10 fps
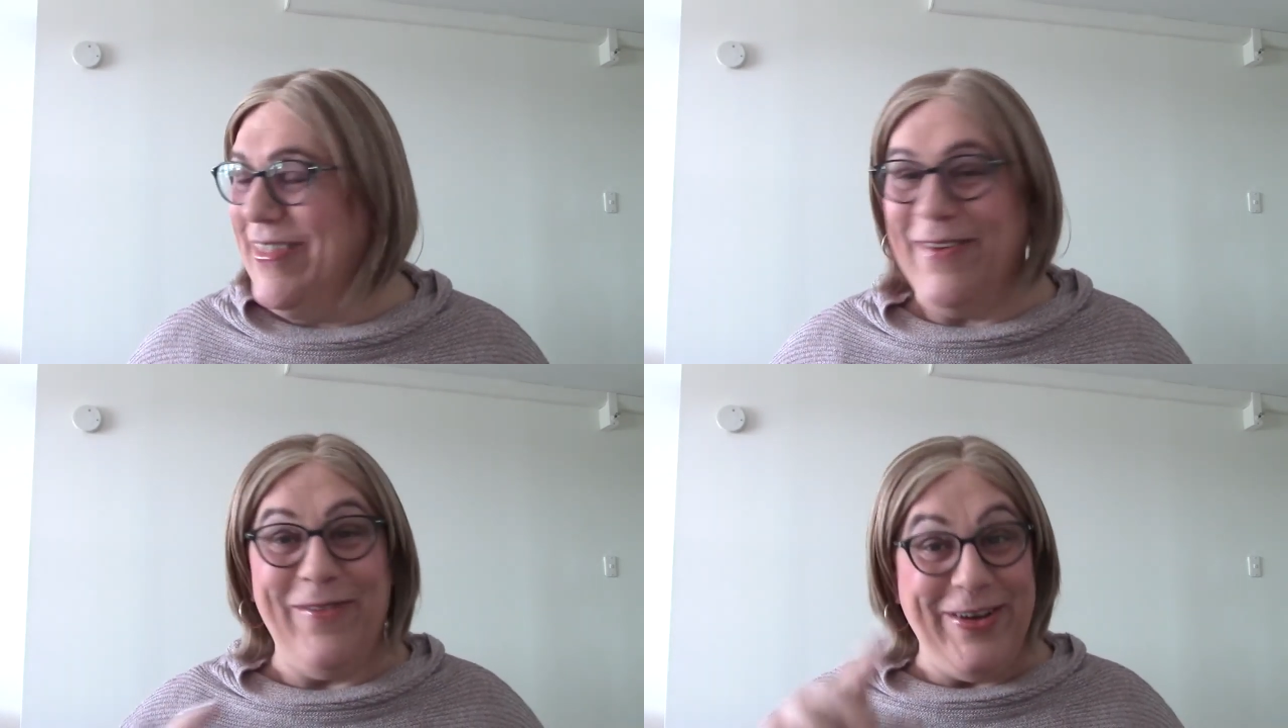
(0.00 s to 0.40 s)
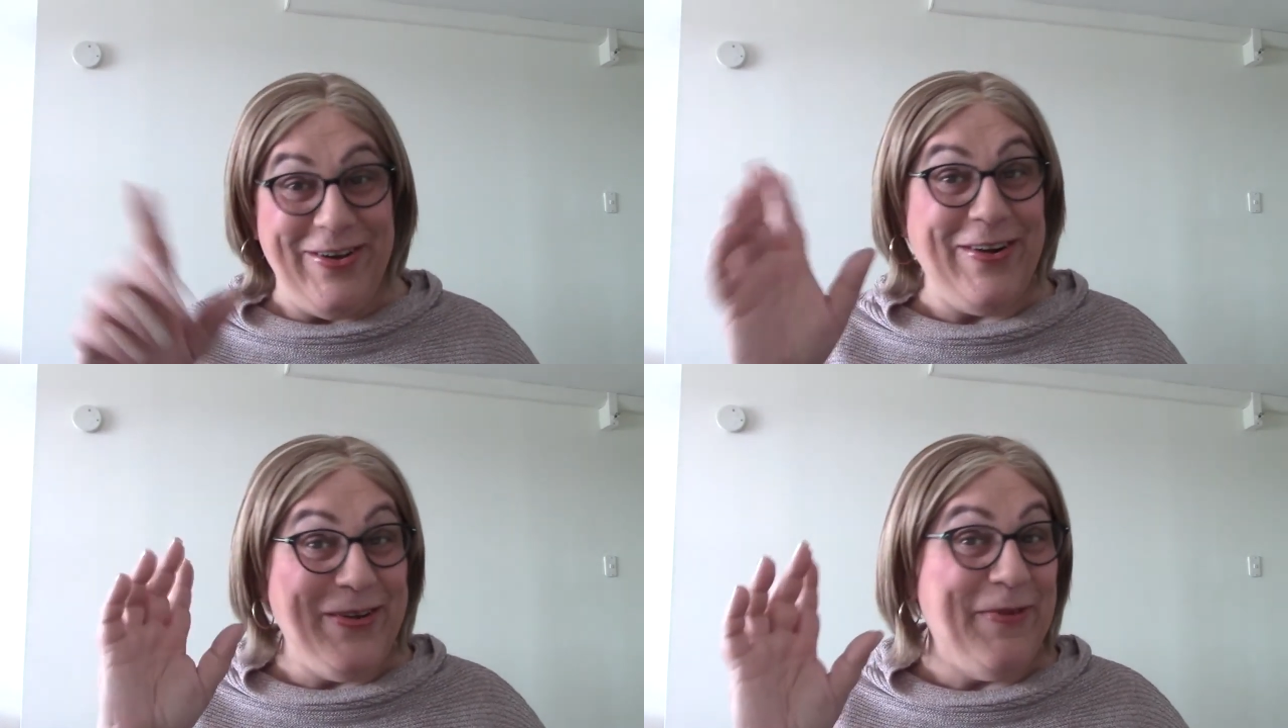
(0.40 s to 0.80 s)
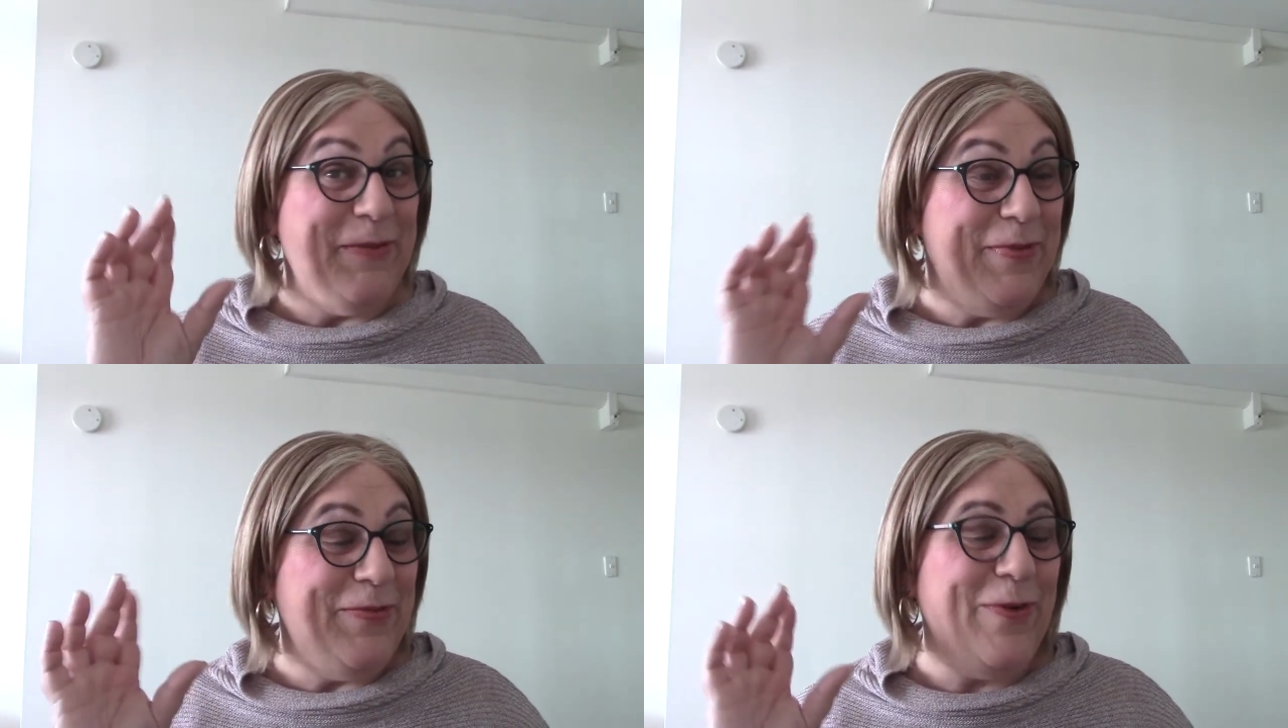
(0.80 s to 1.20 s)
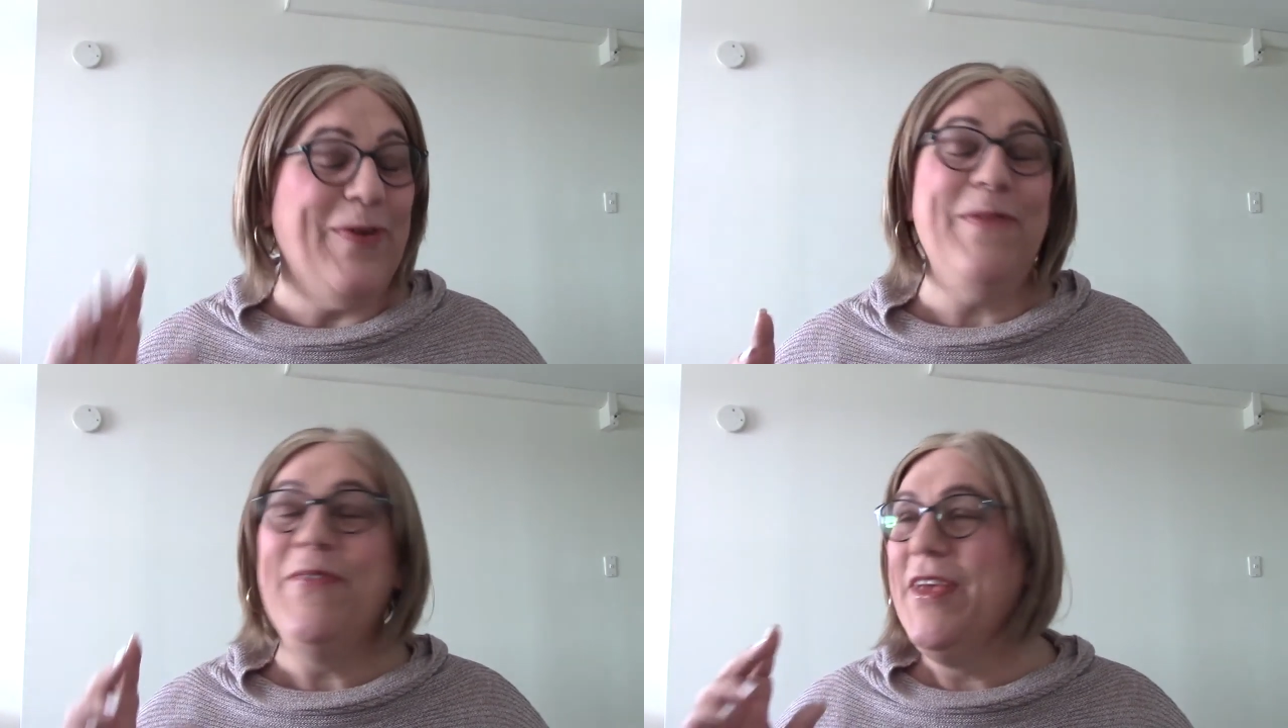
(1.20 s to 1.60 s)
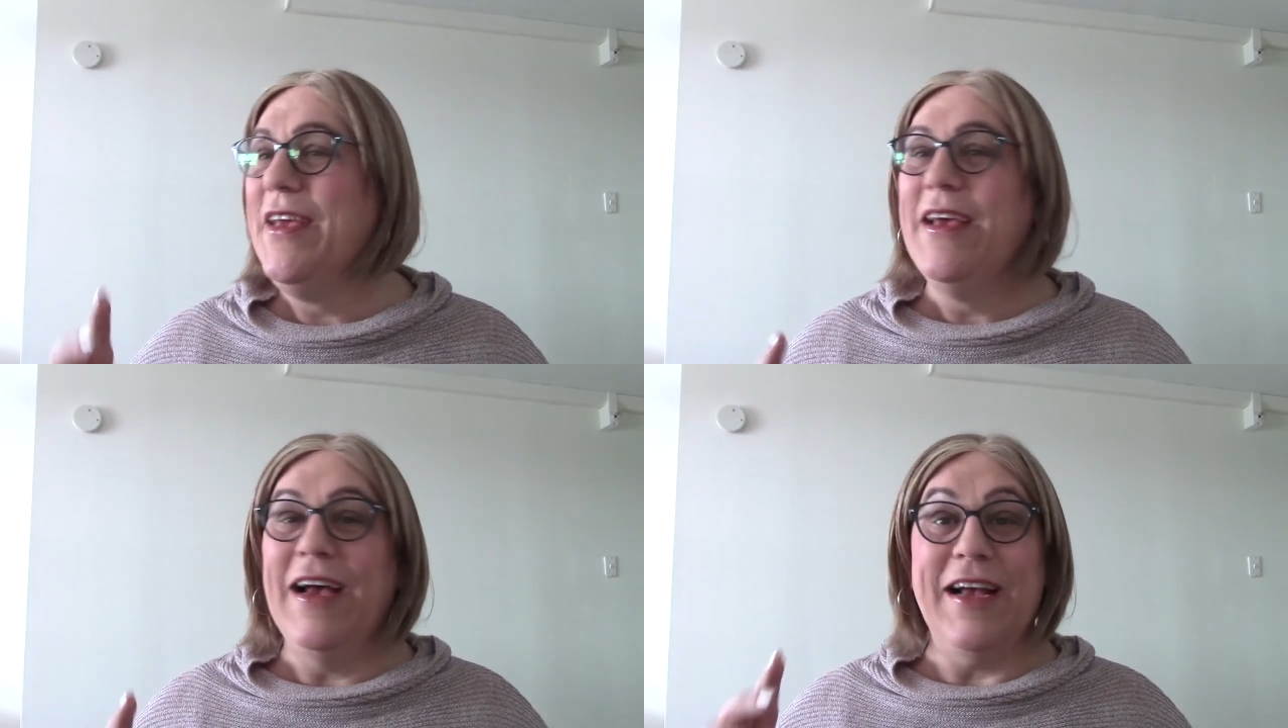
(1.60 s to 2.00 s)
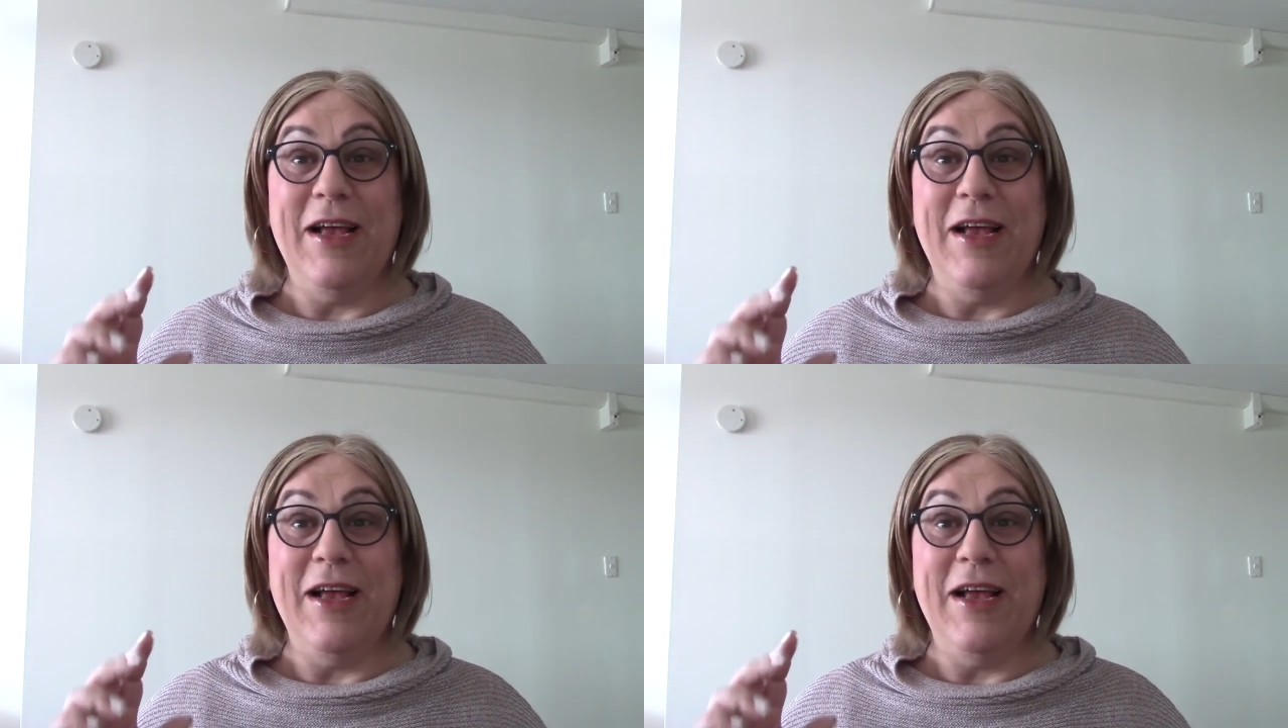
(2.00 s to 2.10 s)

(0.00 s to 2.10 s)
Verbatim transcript: that we talked about before, uh,